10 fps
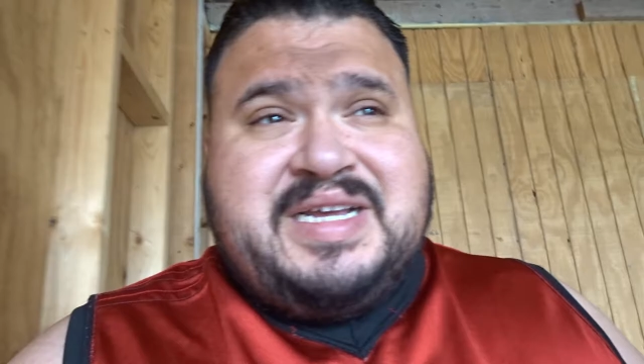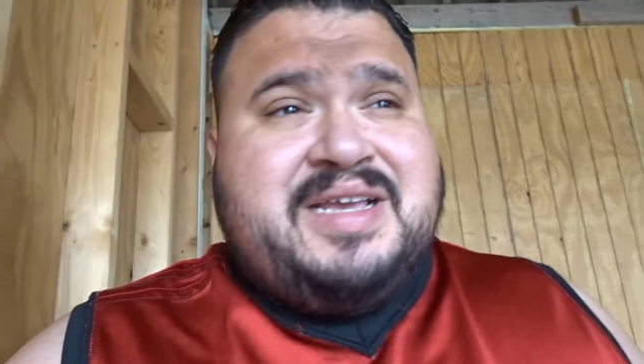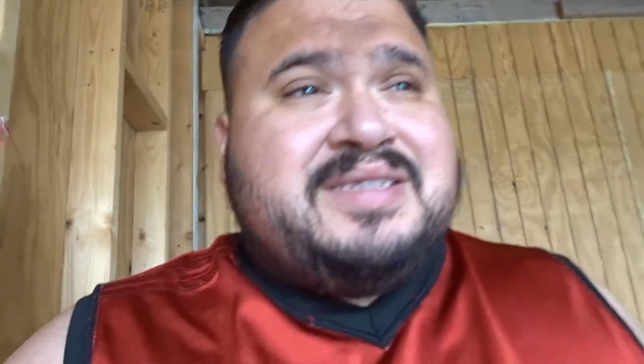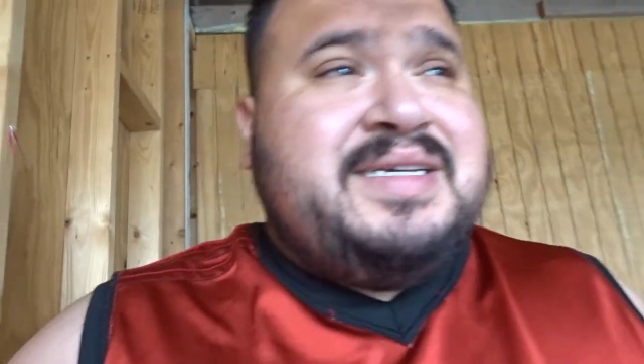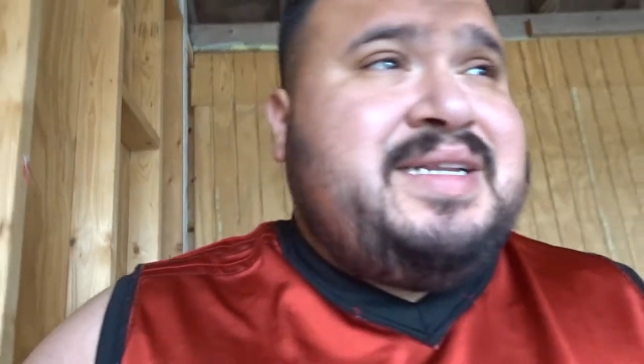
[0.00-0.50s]

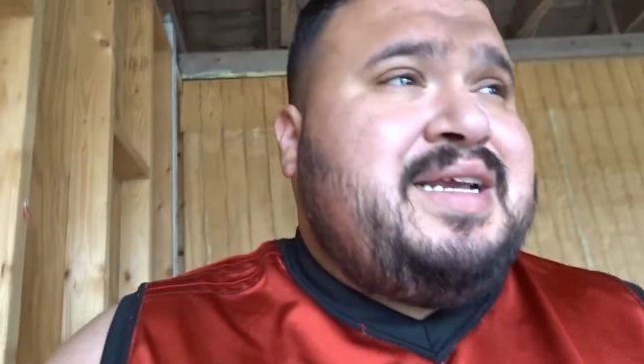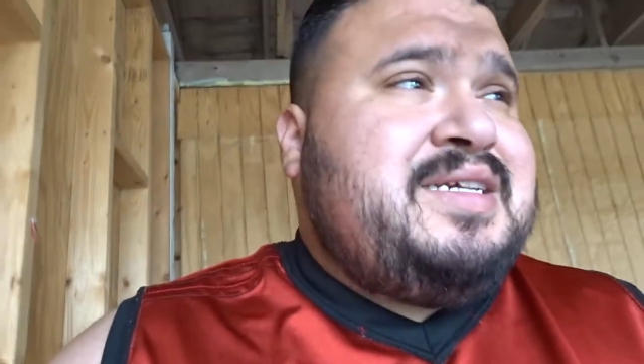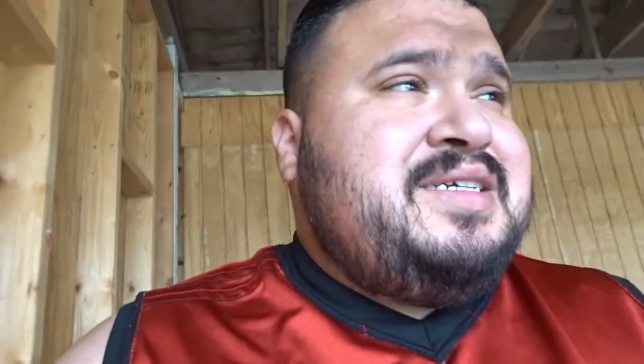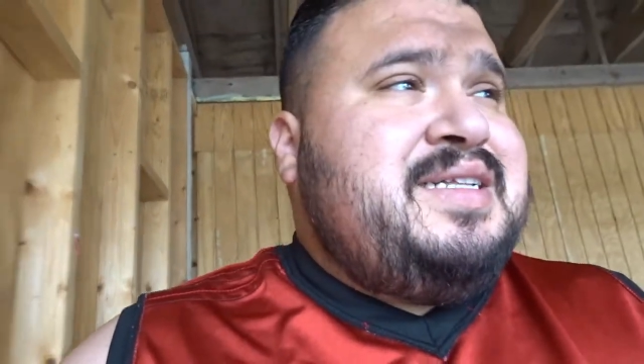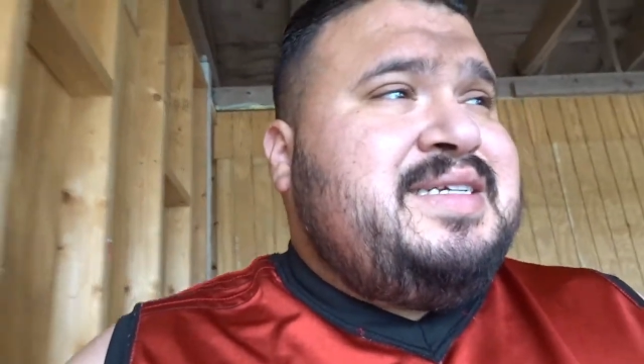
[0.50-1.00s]
y'all said, like y'all
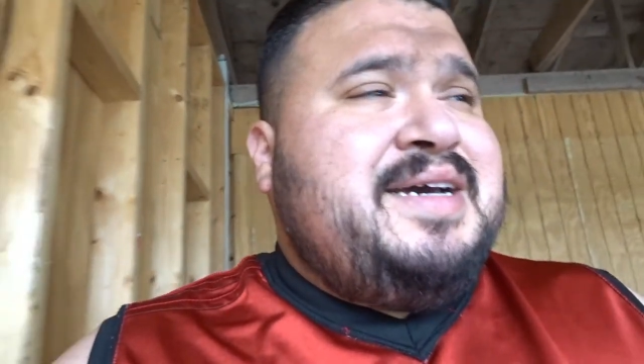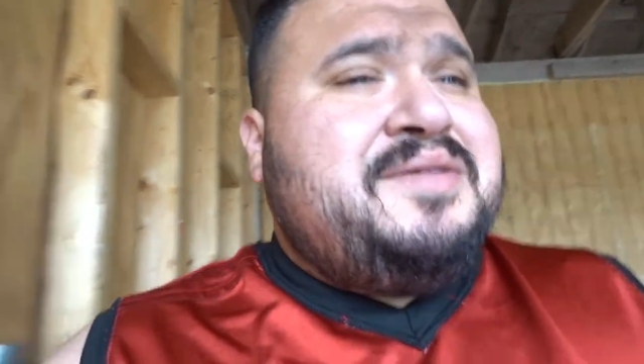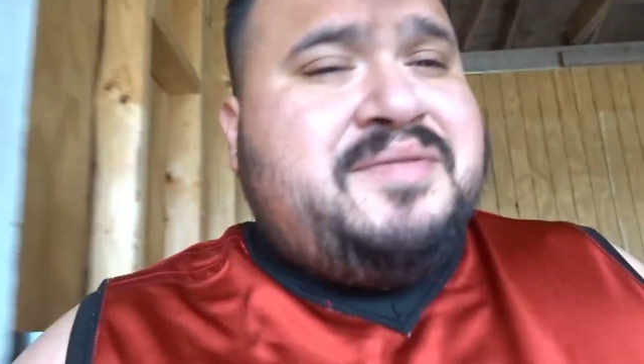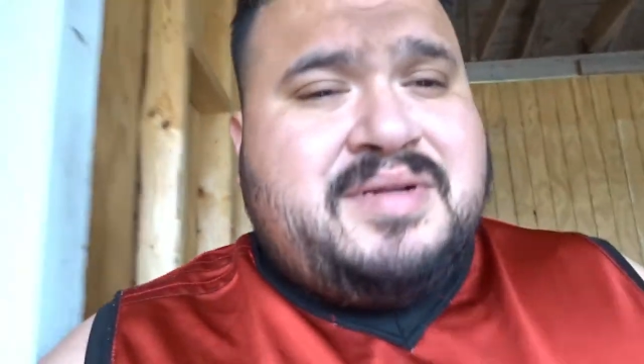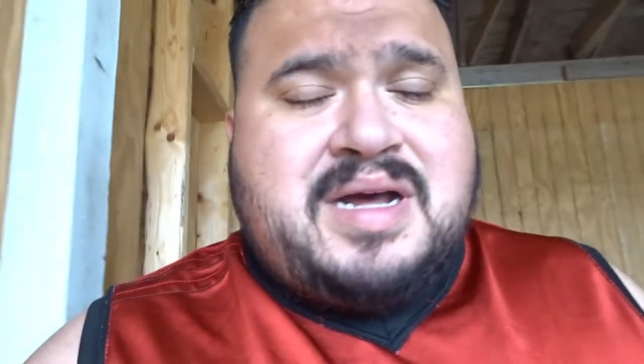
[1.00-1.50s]
see the
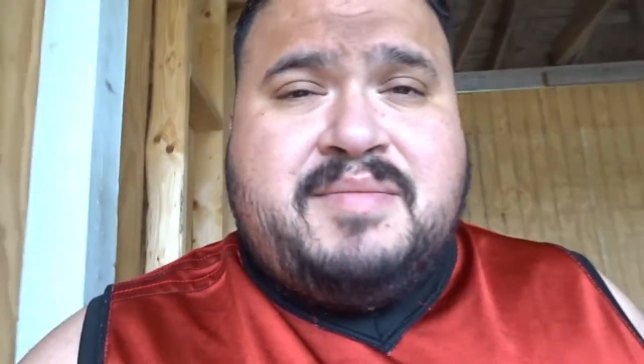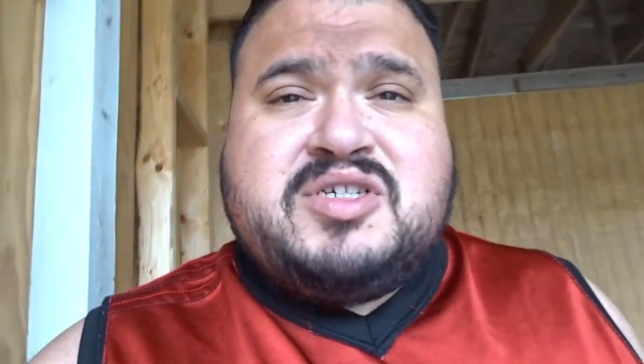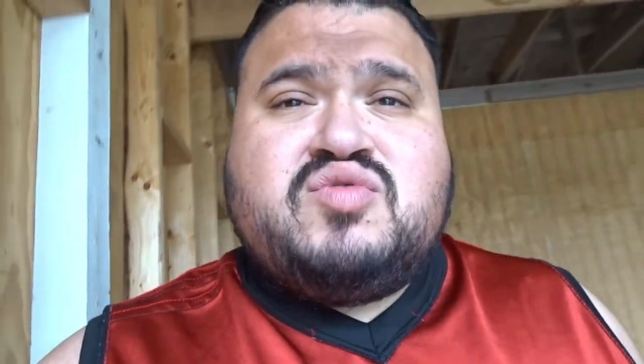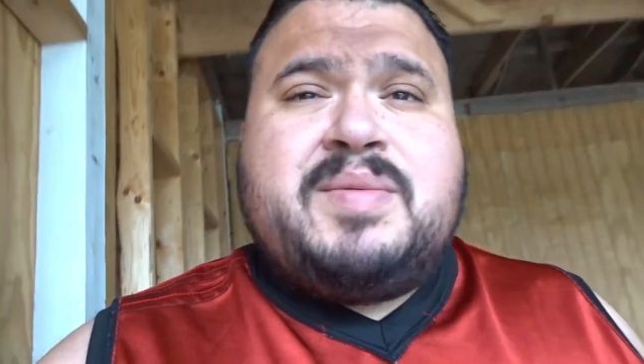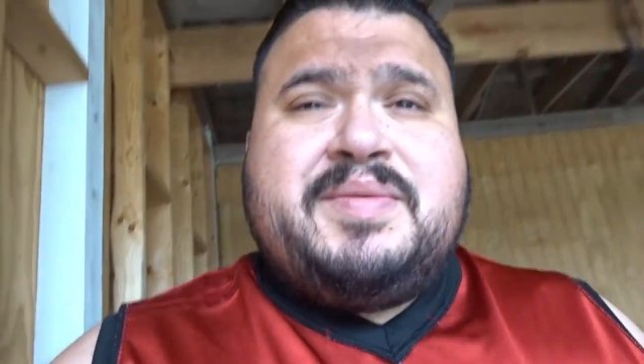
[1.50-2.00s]
title, I'm gonna
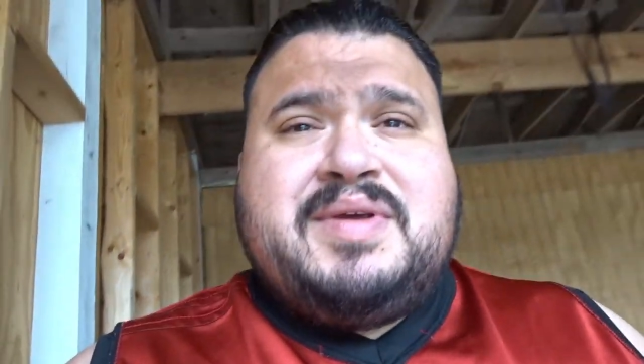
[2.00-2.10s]
swap up